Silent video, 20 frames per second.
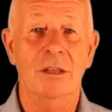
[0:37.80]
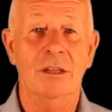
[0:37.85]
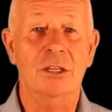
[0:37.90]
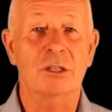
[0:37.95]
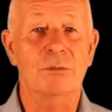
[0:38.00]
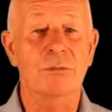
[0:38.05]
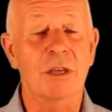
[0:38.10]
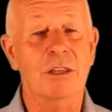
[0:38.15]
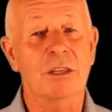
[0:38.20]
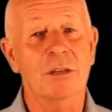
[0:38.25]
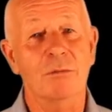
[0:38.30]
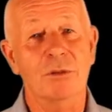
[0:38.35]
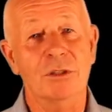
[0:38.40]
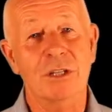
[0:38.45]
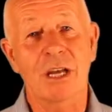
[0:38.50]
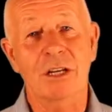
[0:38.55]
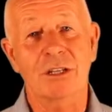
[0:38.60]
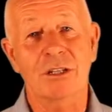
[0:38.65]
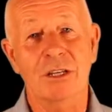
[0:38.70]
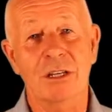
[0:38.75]
This method was
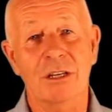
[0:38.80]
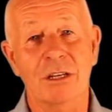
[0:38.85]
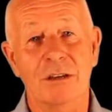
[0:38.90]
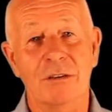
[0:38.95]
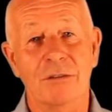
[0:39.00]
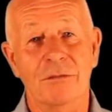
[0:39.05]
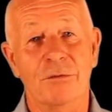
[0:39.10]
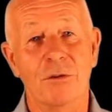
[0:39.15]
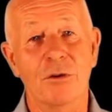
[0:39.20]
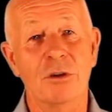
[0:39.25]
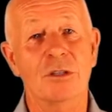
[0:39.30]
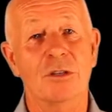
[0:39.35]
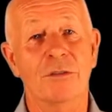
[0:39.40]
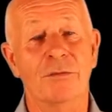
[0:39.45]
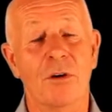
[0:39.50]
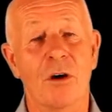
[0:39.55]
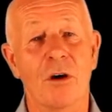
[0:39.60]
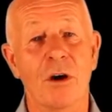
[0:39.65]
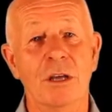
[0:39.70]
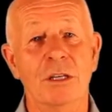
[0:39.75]
actually first
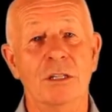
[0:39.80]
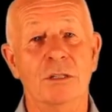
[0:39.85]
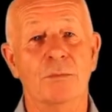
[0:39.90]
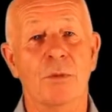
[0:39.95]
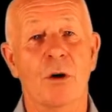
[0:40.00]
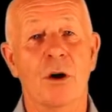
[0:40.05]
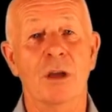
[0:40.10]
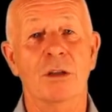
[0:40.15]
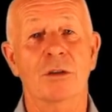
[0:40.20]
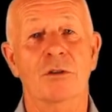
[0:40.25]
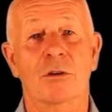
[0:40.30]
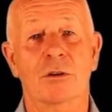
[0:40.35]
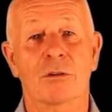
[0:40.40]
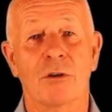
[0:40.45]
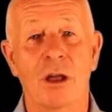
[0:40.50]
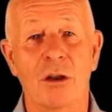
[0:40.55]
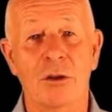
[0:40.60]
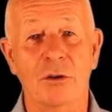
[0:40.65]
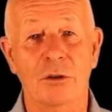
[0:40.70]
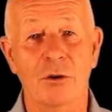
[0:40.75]
devised by
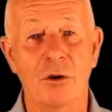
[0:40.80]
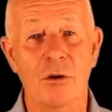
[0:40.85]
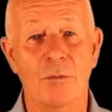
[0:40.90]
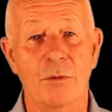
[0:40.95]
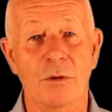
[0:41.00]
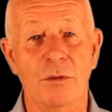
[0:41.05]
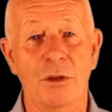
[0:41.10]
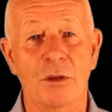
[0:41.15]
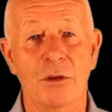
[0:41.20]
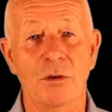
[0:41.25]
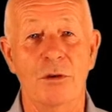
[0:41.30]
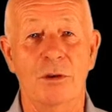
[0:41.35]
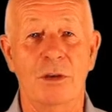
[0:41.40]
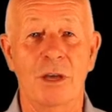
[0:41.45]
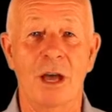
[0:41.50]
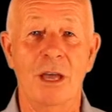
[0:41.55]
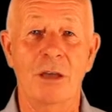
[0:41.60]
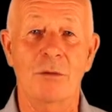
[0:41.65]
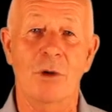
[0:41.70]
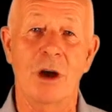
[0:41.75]
Dr Allen Cooper in the
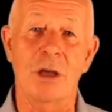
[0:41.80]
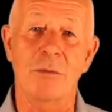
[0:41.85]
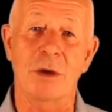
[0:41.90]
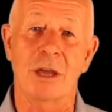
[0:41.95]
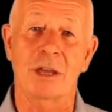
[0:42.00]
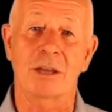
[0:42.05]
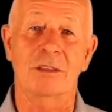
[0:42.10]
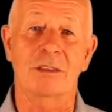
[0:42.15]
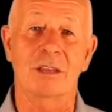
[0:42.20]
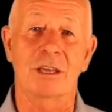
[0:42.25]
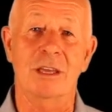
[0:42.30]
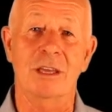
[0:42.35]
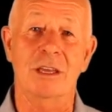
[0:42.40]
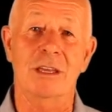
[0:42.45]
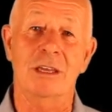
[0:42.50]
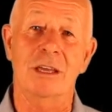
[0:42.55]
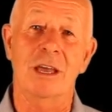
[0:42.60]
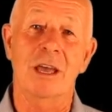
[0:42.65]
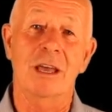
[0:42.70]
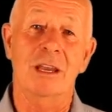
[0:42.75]
UK way back in the
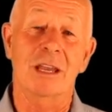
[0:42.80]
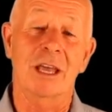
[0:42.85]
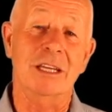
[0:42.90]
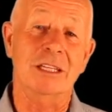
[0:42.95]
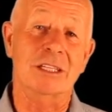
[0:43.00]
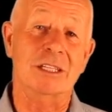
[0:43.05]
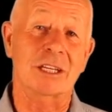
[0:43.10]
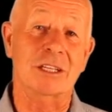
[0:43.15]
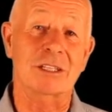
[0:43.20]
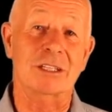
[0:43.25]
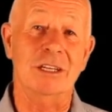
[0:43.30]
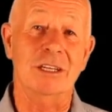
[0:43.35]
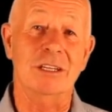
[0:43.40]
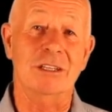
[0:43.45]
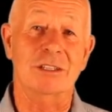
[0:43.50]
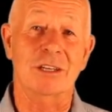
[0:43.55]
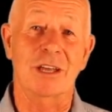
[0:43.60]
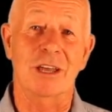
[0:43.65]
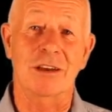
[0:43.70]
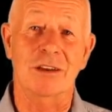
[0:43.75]
late
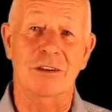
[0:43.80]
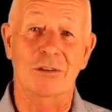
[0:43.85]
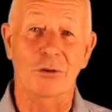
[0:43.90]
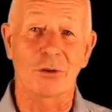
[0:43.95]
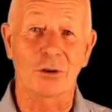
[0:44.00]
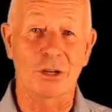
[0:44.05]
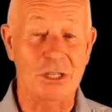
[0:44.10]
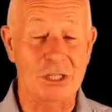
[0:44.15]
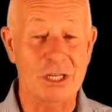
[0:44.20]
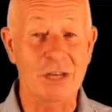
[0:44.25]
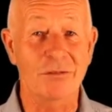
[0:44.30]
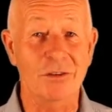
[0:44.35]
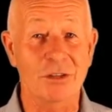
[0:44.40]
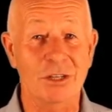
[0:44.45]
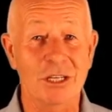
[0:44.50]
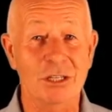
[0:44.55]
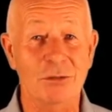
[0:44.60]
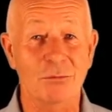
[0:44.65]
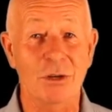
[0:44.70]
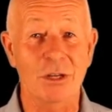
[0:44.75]
60s and early
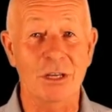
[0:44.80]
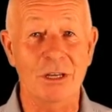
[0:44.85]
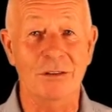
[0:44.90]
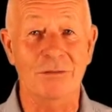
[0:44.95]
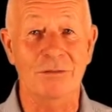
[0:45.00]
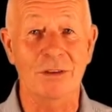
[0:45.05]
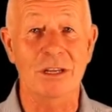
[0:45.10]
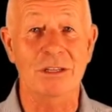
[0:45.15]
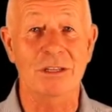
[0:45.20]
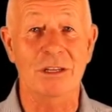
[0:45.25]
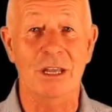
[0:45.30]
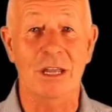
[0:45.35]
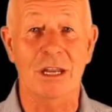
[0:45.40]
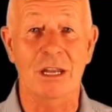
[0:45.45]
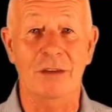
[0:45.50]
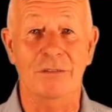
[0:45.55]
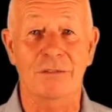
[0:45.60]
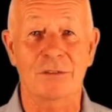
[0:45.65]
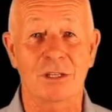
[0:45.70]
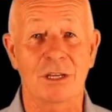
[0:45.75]
70s when he invented
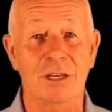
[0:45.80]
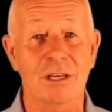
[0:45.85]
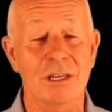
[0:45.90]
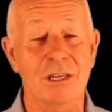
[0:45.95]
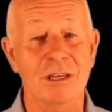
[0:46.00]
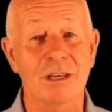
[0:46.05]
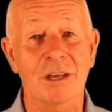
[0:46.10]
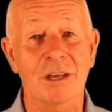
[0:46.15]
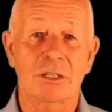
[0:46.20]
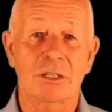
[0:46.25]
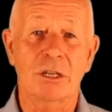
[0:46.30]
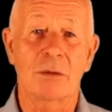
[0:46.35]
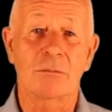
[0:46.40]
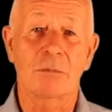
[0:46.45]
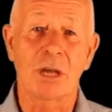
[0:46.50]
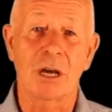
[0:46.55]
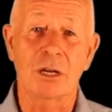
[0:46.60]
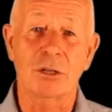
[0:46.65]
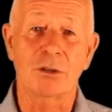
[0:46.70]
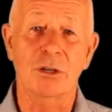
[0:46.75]
NFT. Some
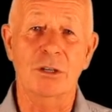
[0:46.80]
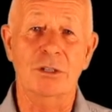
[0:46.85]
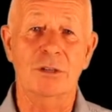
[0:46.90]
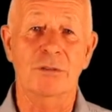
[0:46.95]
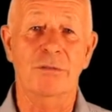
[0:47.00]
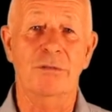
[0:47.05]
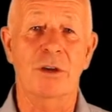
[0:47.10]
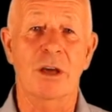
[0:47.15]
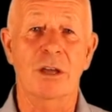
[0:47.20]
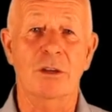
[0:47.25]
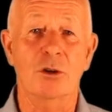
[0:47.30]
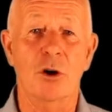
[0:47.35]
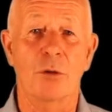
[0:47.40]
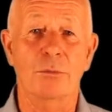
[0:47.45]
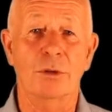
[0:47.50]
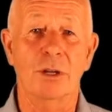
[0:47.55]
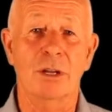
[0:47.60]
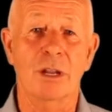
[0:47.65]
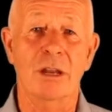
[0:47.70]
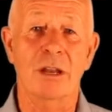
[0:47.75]
countries have
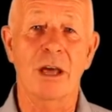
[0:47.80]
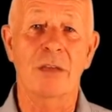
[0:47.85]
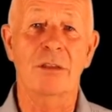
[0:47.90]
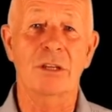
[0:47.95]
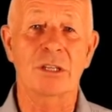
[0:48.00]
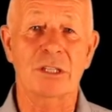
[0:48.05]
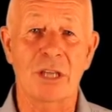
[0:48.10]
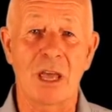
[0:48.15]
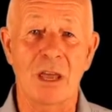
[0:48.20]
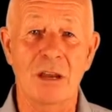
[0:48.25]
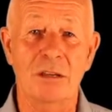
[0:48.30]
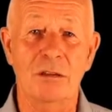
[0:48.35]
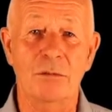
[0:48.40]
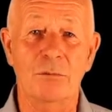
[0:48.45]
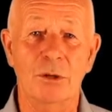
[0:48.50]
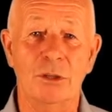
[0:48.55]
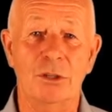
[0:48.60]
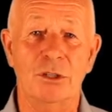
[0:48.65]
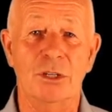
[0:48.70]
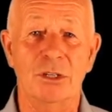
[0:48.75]
adopted another standard
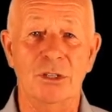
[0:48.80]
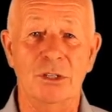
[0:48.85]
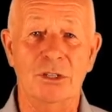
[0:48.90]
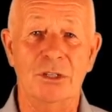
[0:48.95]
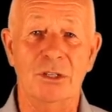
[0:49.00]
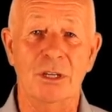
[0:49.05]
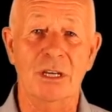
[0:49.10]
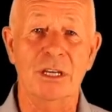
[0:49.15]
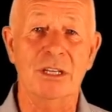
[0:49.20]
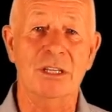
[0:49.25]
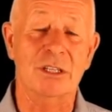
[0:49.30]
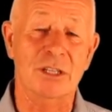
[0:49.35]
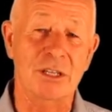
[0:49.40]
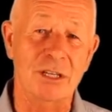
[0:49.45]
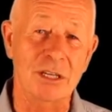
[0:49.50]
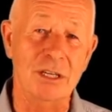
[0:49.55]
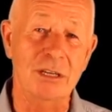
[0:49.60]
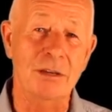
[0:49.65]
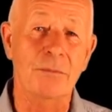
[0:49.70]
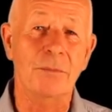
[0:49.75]
which is
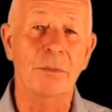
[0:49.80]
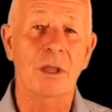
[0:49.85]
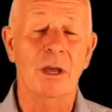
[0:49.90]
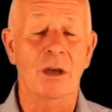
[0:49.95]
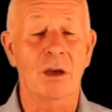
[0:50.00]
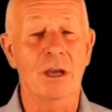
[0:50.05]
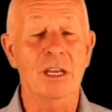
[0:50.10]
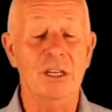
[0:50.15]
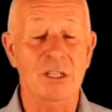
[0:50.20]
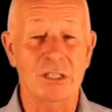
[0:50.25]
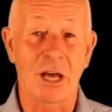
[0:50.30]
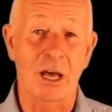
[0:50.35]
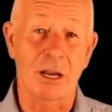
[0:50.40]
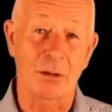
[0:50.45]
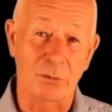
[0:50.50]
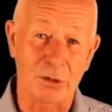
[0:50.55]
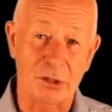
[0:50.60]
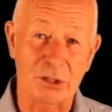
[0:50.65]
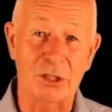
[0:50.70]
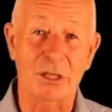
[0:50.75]
EC. Uh, he
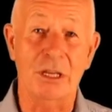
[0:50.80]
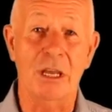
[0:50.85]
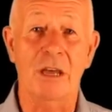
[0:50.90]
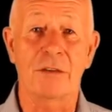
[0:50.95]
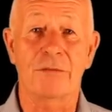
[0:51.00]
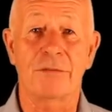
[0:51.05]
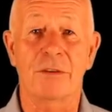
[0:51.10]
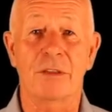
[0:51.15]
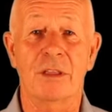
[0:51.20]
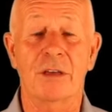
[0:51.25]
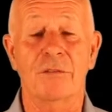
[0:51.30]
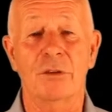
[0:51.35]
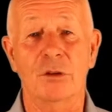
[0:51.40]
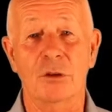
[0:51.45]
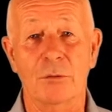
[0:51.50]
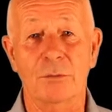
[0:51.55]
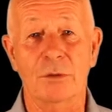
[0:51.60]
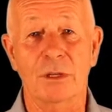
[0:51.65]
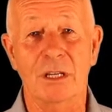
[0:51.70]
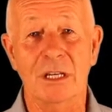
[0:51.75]
started with CF, they've
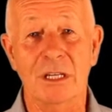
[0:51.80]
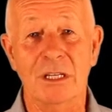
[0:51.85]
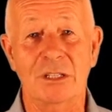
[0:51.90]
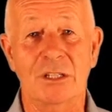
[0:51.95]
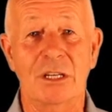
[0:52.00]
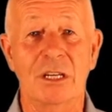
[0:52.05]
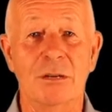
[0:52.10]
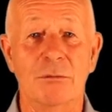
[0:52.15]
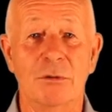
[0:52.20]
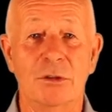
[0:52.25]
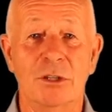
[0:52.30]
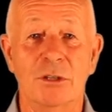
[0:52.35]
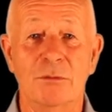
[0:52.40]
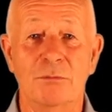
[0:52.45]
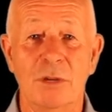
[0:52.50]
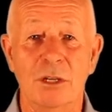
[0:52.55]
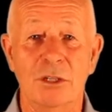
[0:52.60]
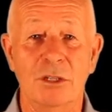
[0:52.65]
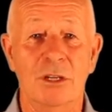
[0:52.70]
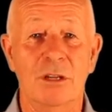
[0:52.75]
adopted EC which is
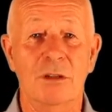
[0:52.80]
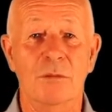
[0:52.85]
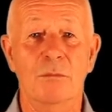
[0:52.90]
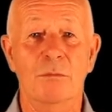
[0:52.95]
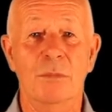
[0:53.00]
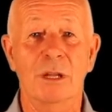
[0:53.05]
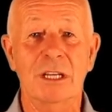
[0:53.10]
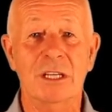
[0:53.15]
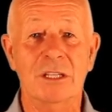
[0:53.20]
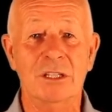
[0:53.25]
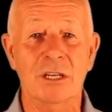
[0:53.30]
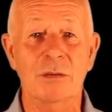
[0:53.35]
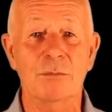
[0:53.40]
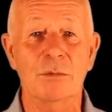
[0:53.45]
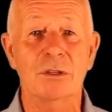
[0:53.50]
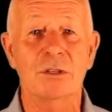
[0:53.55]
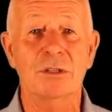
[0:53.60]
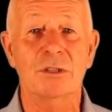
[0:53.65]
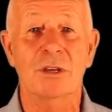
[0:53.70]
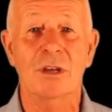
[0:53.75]
measured in
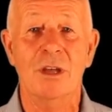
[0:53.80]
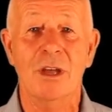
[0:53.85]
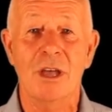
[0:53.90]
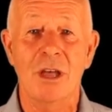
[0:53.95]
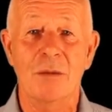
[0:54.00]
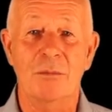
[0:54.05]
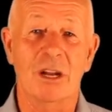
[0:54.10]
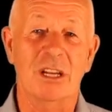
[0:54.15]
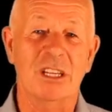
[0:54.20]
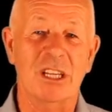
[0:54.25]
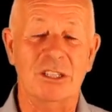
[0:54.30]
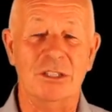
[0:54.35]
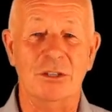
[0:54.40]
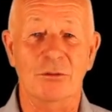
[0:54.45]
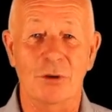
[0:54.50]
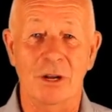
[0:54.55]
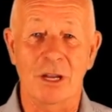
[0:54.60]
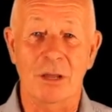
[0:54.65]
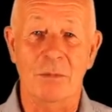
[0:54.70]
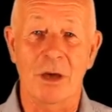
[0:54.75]
millisiemens, but it doesn't
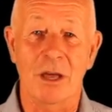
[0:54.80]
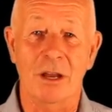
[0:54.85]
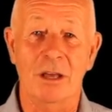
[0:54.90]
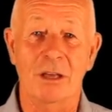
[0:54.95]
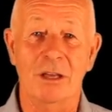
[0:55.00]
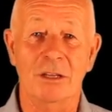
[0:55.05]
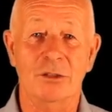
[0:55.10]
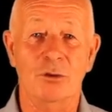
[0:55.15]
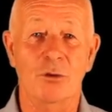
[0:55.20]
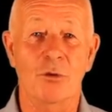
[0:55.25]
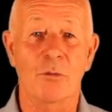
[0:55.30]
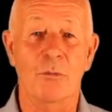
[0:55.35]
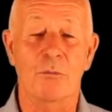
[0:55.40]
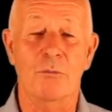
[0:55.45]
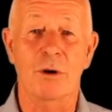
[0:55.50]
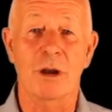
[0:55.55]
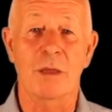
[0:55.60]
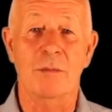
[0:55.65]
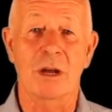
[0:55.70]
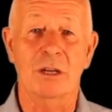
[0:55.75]
really matter, it's all
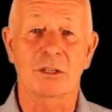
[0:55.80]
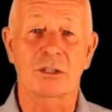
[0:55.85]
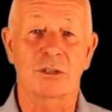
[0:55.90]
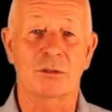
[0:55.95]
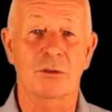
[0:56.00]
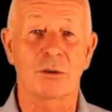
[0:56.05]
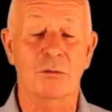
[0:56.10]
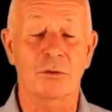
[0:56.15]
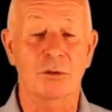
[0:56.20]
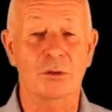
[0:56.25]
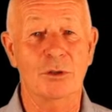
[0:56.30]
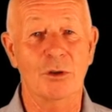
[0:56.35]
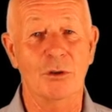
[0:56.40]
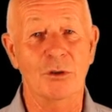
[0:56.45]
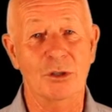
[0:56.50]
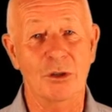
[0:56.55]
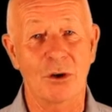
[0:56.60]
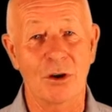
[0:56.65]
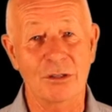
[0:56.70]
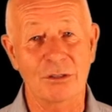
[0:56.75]
pretty much two, two
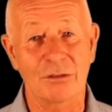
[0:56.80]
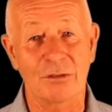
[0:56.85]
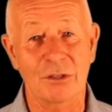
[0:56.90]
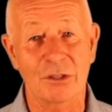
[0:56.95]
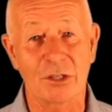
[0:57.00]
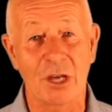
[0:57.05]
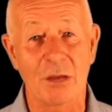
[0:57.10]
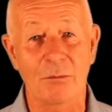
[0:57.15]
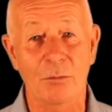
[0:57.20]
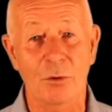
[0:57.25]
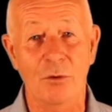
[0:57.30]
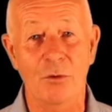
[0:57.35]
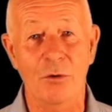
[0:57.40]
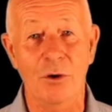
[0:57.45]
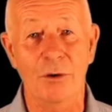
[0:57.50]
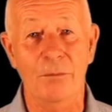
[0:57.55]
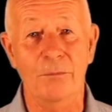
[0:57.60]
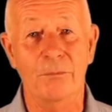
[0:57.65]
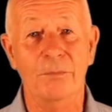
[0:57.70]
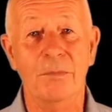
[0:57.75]
sides of the same
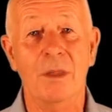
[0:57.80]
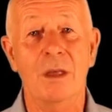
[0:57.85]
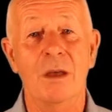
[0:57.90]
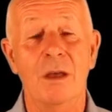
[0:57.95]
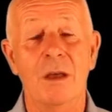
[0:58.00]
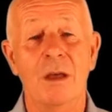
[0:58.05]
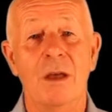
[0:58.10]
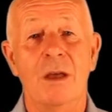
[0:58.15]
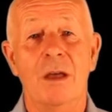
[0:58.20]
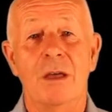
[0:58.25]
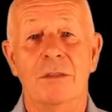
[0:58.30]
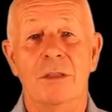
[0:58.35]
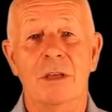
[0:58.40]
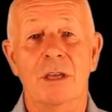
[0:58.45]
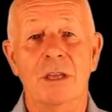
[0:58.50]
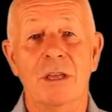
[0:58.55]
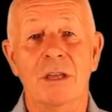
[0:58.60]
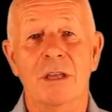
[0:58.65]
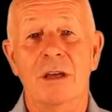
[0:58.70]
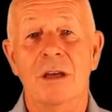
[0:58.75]
coin.
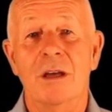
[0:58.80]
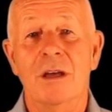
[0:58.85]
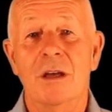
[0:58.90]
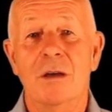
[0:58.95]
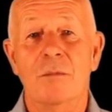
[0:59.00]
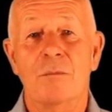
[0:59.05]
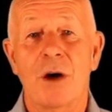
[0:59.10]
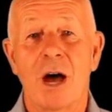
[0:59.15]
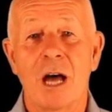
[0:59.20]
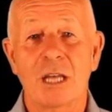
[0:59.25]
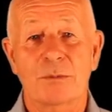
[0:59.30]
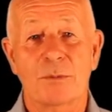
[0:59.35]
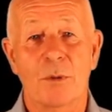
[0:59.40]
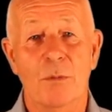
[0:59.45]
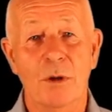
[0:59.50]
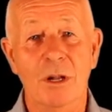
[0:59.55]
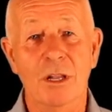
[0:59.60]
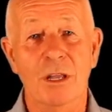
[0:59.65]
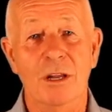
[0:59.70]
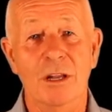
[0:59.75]
The Parts per
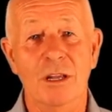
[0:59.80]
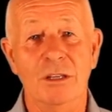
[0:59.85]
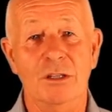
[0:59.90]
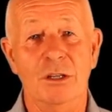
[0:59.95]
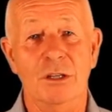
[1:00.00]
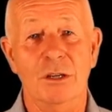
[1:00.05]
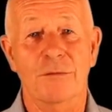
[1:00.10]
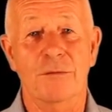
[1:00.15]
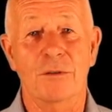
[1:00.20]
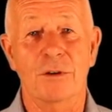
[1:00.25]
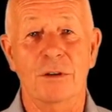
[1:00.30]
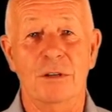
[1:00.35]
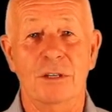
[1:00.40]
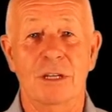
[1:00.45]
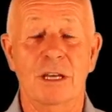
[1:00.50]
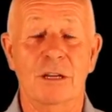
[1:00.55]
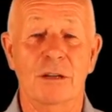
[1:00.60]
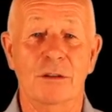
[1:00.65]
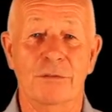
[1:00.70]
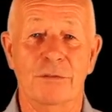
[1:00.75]
million is a different
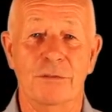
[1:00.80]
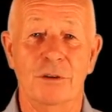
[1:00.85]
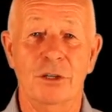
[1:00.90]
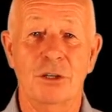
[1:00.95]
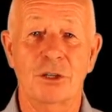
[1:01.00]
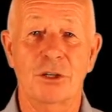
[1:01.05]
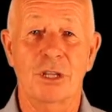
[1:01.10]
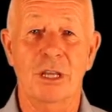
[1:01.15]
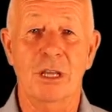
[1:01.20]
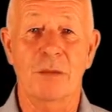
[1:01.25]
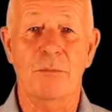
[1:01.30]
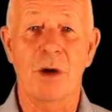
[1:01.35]
kettle of fish. The